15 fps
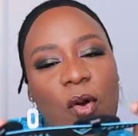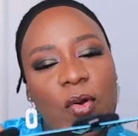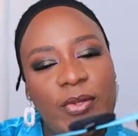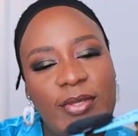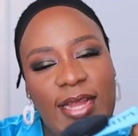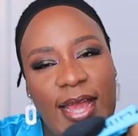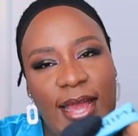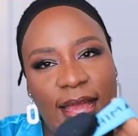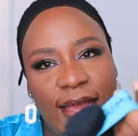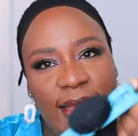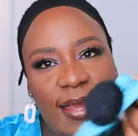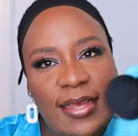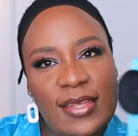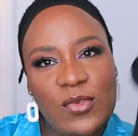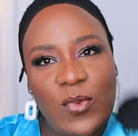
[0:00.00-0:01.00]
oh
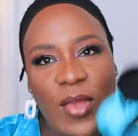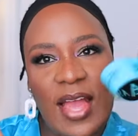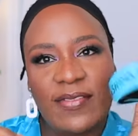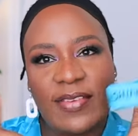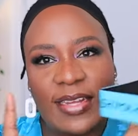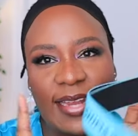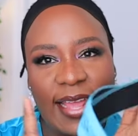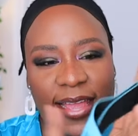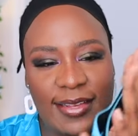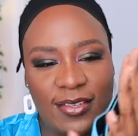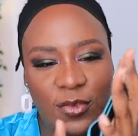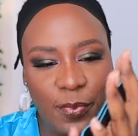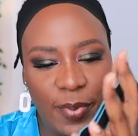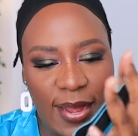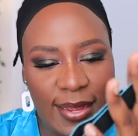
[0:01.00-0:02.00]
nice we have an
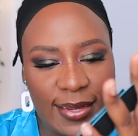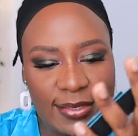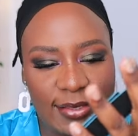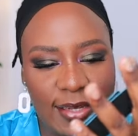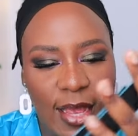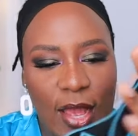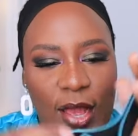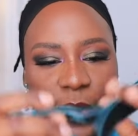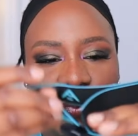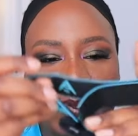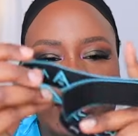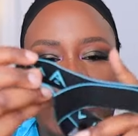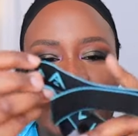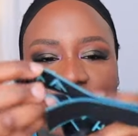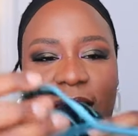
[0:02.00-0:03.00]
edge band
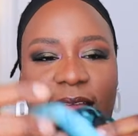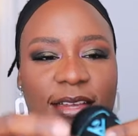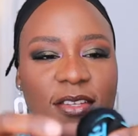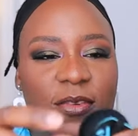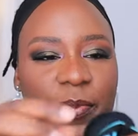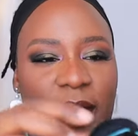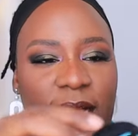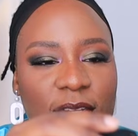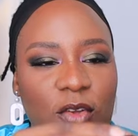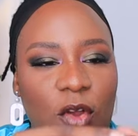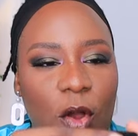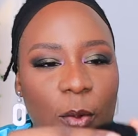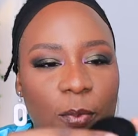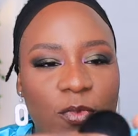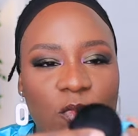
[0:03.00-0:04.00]
but this edge band
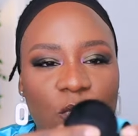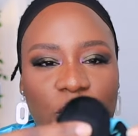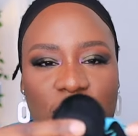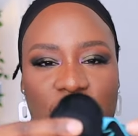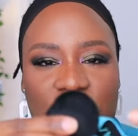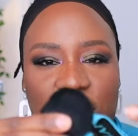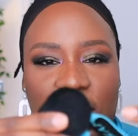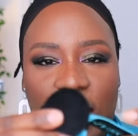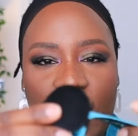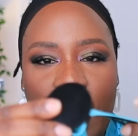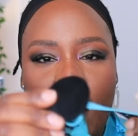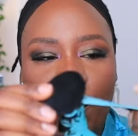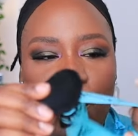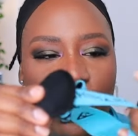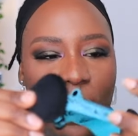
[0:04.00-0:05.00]
comes with
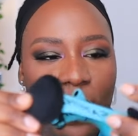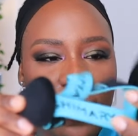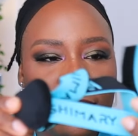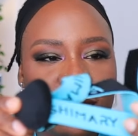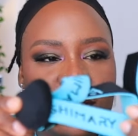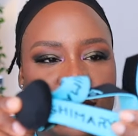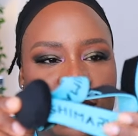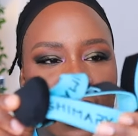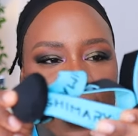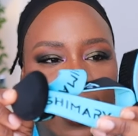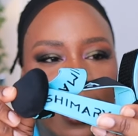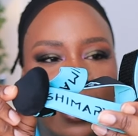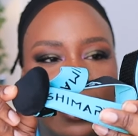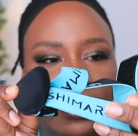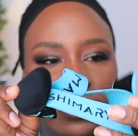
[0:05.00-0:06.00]
puffs
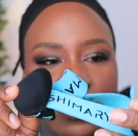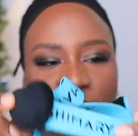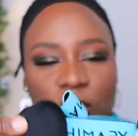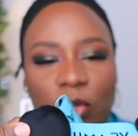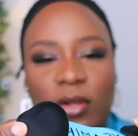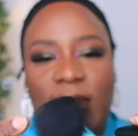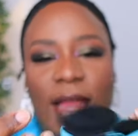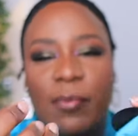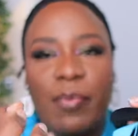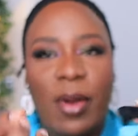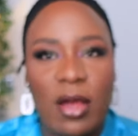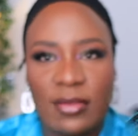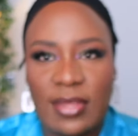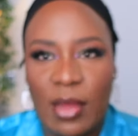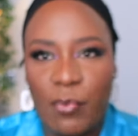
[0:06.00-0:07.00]
this look like
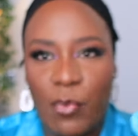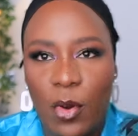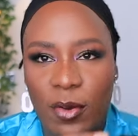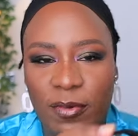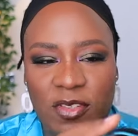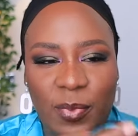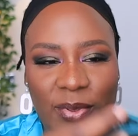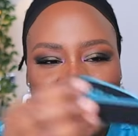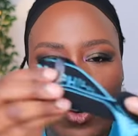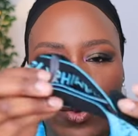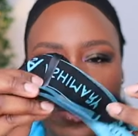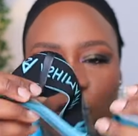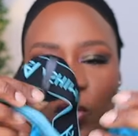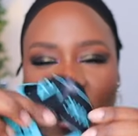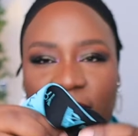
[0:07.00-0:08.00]
powder puffs but i
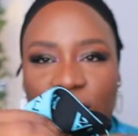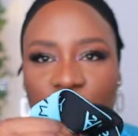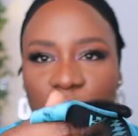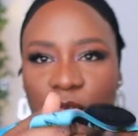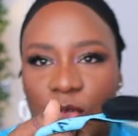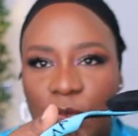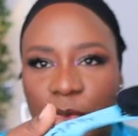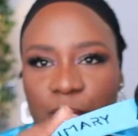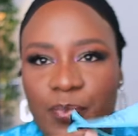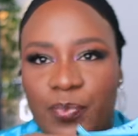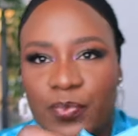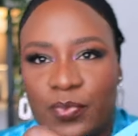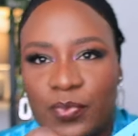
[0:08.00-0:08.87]
want to assume